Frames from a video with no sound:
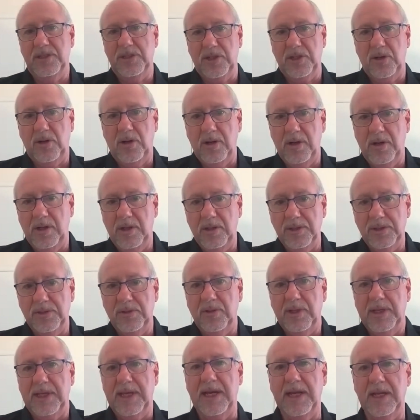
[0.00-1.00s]
tiles
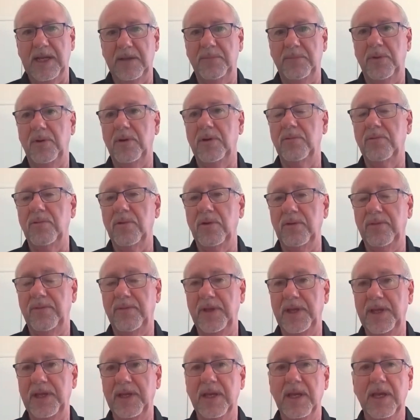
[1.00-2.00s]
or the colour-bond
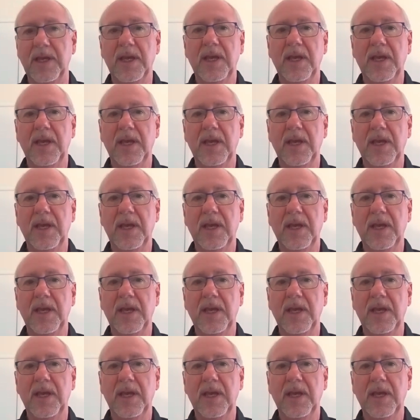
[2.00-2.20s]
roofing